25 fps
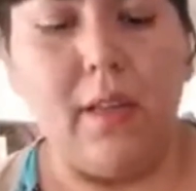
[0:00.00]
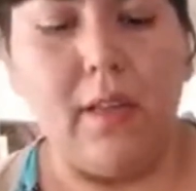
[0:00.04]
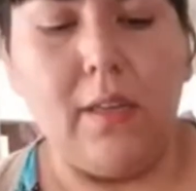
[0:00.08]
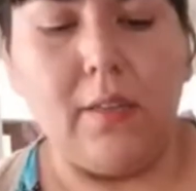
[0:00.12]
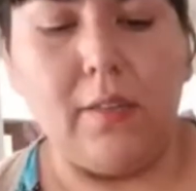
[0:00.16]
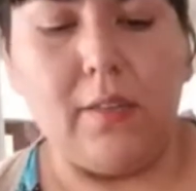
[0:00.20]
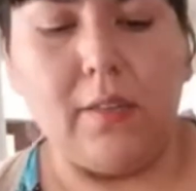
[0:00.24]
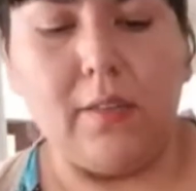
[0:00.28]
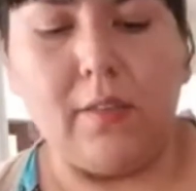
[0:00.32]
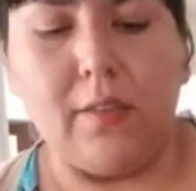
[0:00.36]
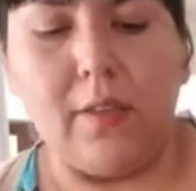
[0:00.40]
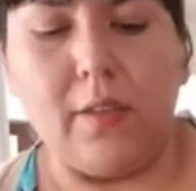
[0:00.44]

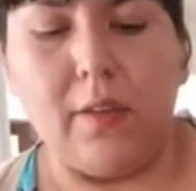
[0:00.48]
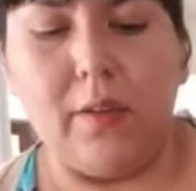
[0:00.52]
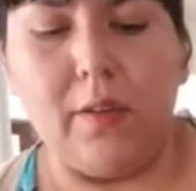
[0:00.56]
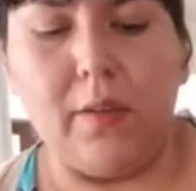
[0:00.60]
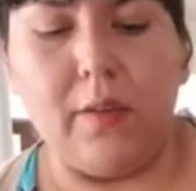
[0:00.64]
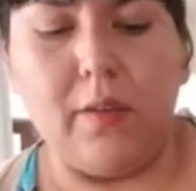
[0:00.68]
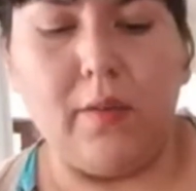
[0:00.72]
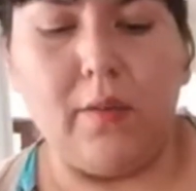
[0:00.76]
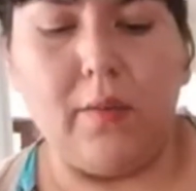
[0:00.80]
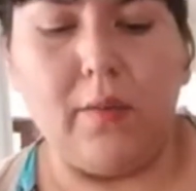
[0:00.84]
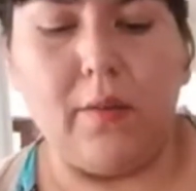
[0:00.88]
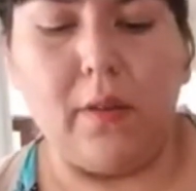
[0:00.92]

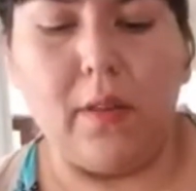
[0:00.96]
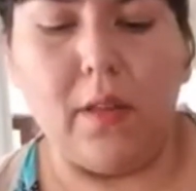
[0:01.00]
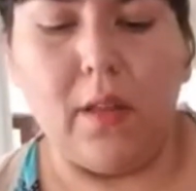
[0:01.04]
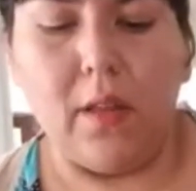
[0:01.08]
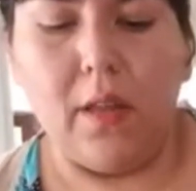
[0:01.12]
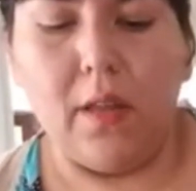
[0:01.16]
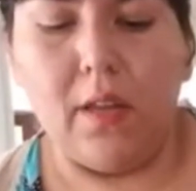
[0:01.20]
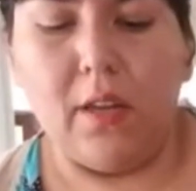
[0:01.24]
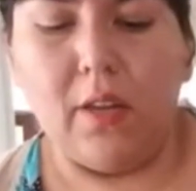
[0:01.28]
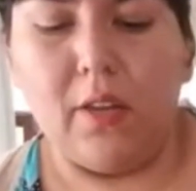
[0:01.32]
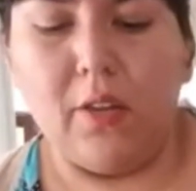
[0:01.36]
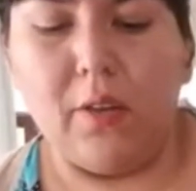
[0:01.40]
So
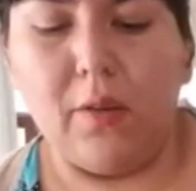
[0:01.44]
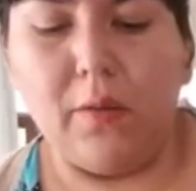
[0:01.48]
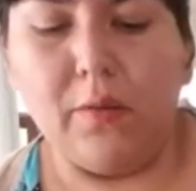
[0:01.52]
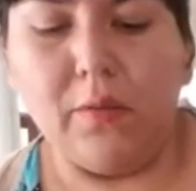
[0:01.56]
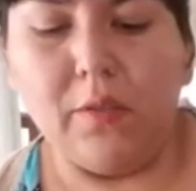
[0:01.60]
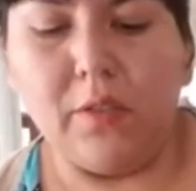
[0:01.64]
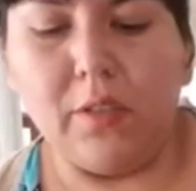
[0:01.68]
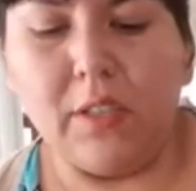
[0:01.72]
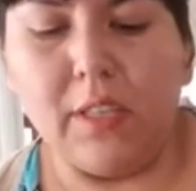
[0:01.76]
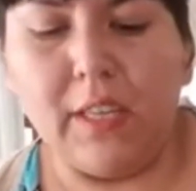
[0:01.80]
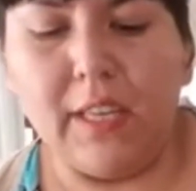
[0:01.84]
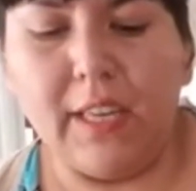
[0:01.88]

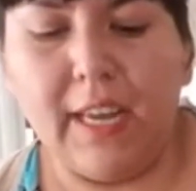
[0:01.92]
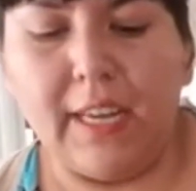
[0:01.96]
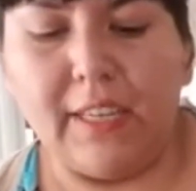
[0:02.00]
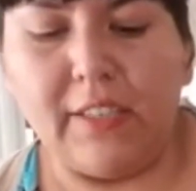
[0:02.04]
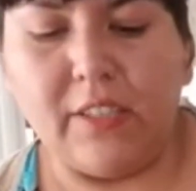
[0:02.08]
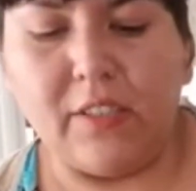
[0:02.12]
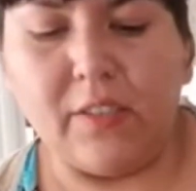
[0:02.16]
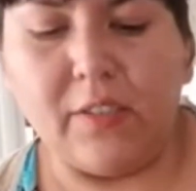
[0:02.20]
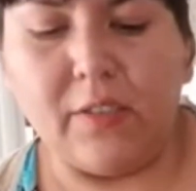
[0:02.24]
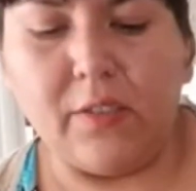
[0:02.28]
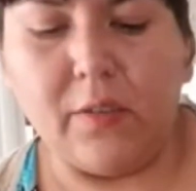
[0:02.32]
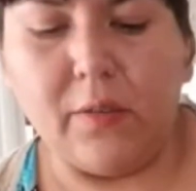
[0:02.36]
usually I just